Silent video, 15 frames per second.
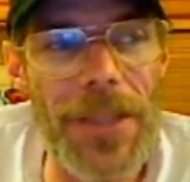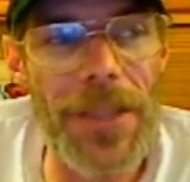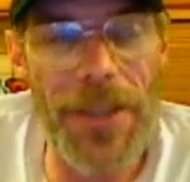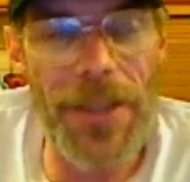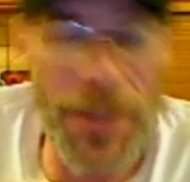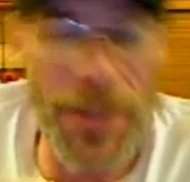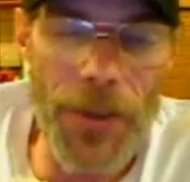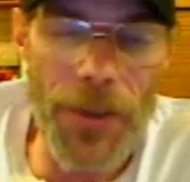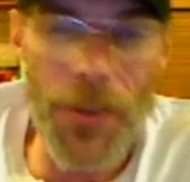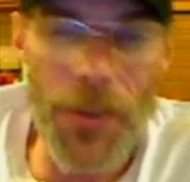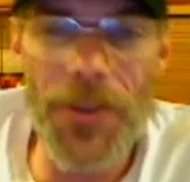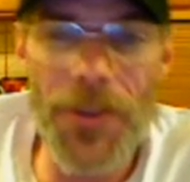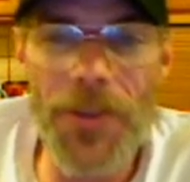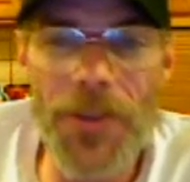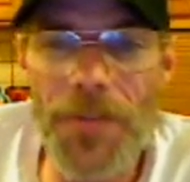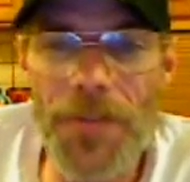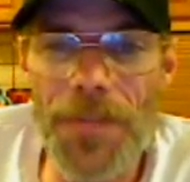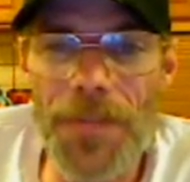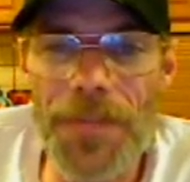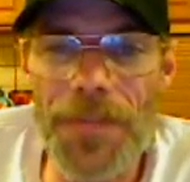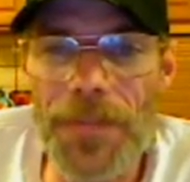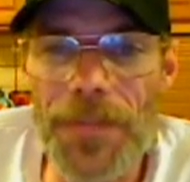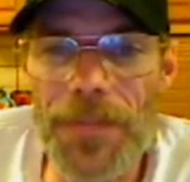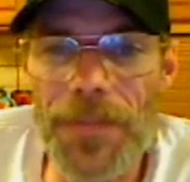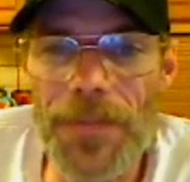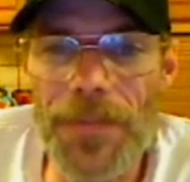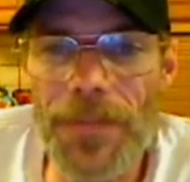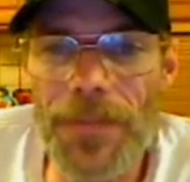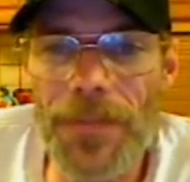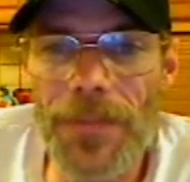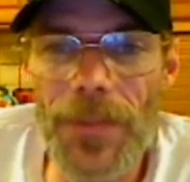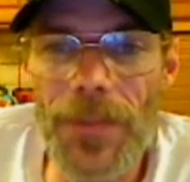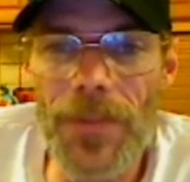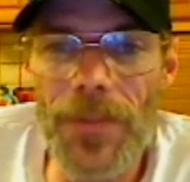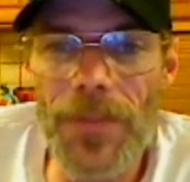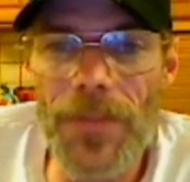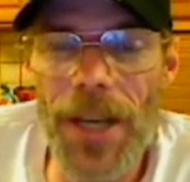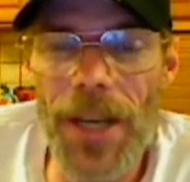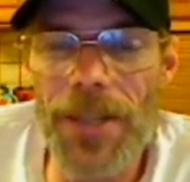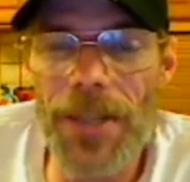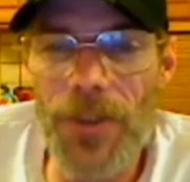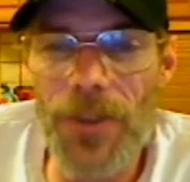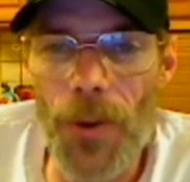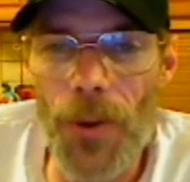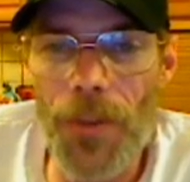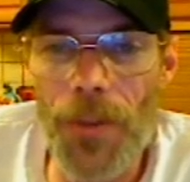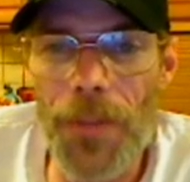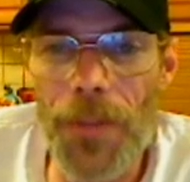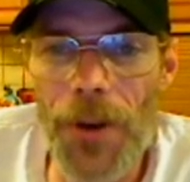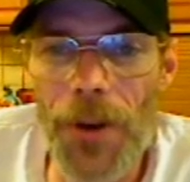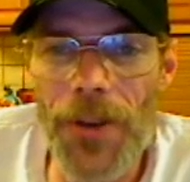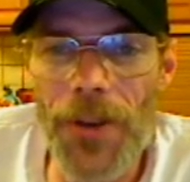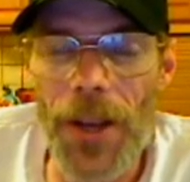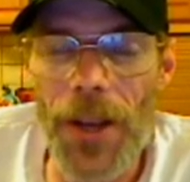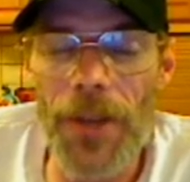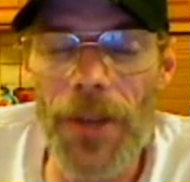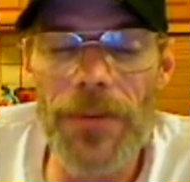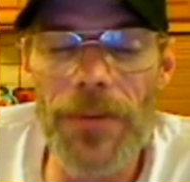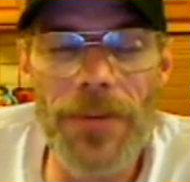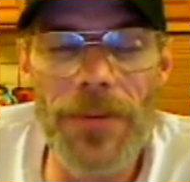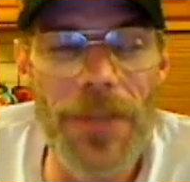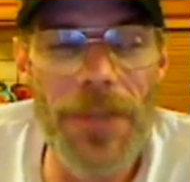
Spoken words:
It's in the Northeast Heights part of town,